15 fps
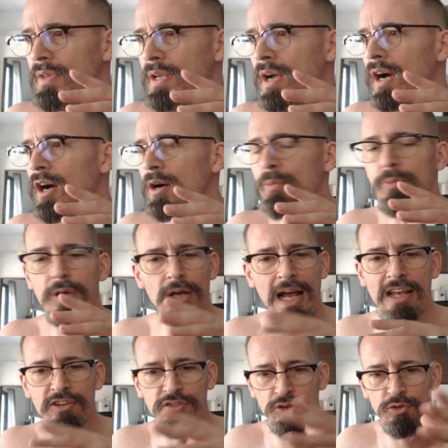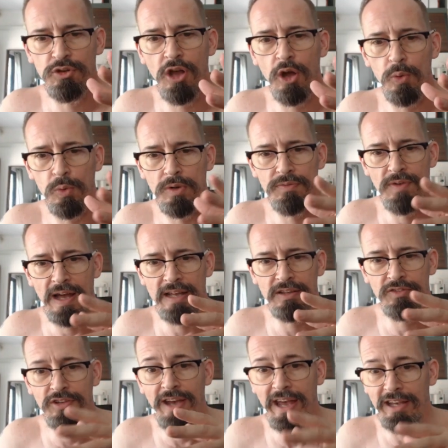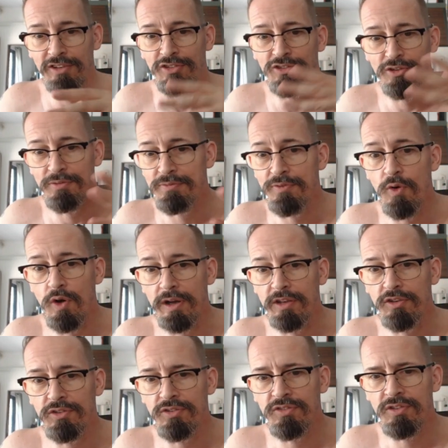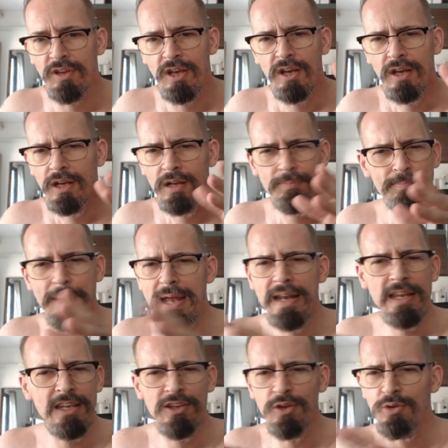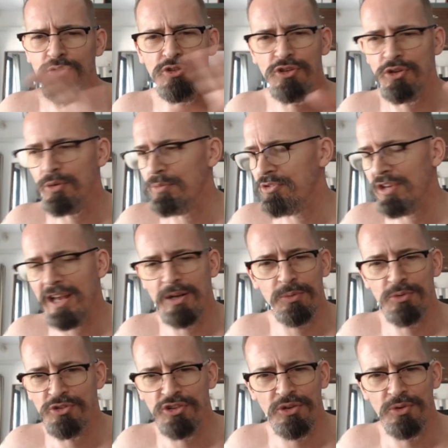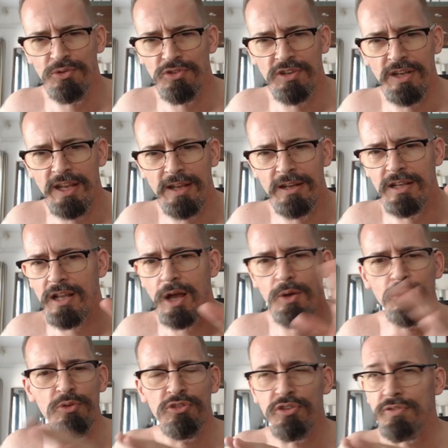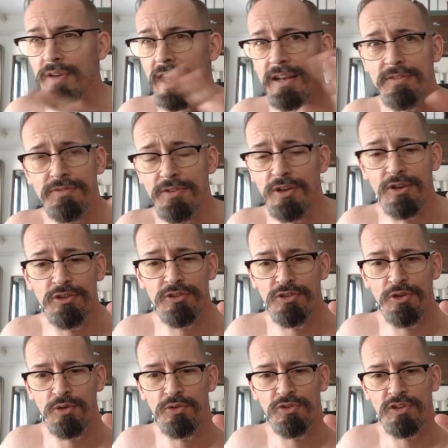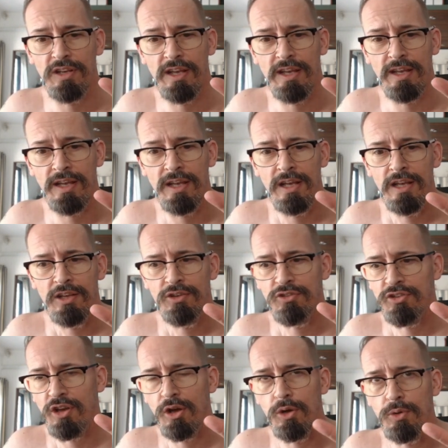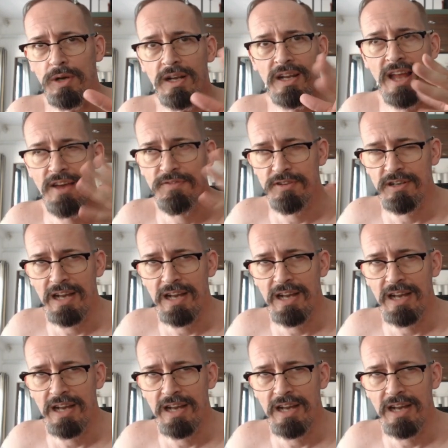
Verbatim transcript: um, as you know, we've had text to voice. Many YouTube channels using it, loads of adverts using it. So Eleven